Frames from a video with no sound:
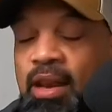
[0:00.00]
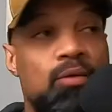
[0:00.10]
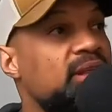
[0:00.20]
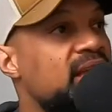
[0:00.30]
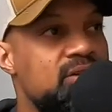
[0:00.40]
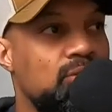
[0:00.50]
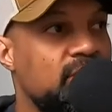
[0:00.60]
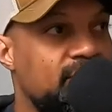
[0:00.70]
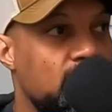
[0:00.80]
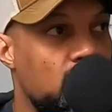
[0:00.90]
I don't think he's old
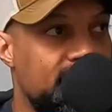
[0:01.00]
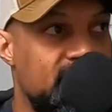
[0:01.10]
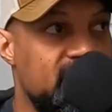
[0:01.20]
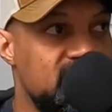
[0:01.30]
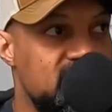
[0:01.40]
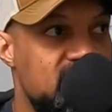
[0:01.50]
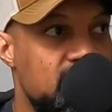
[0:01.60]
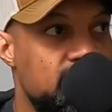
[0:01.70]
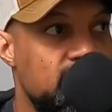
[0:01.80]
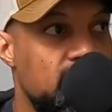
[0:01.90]
enough to go. I think he has to stay
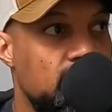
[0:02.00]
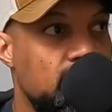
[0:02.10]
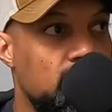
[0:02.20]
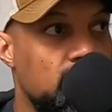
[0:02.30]
another year.